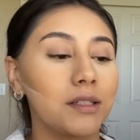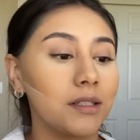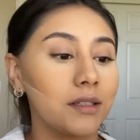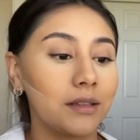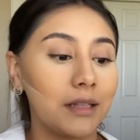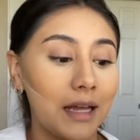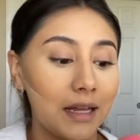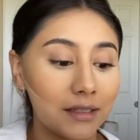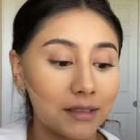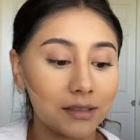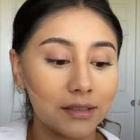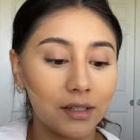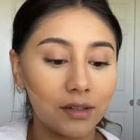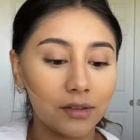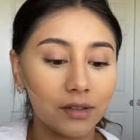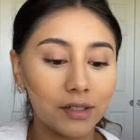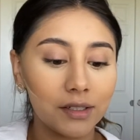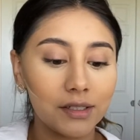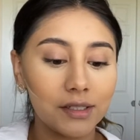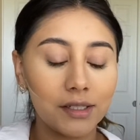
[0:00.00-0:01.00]
to last
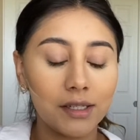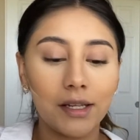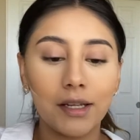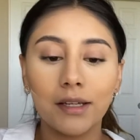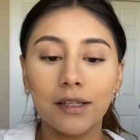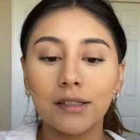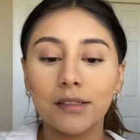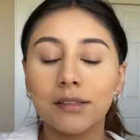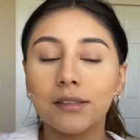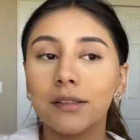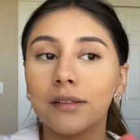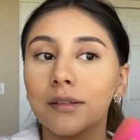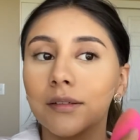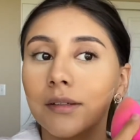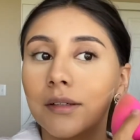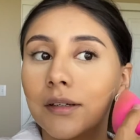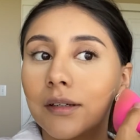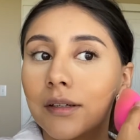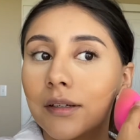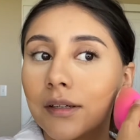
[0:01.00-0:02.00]
longer today, so
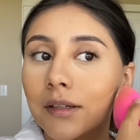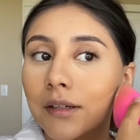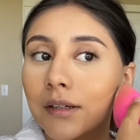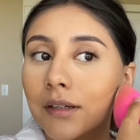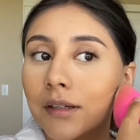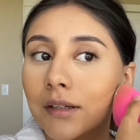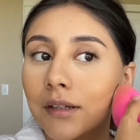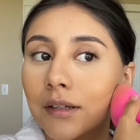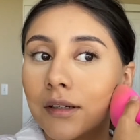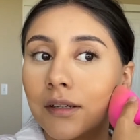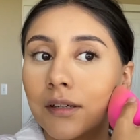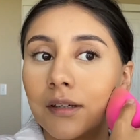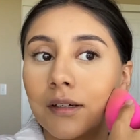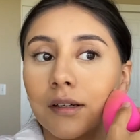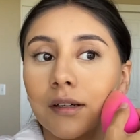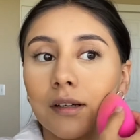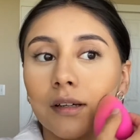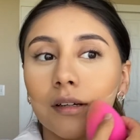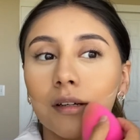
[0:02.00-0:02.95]
I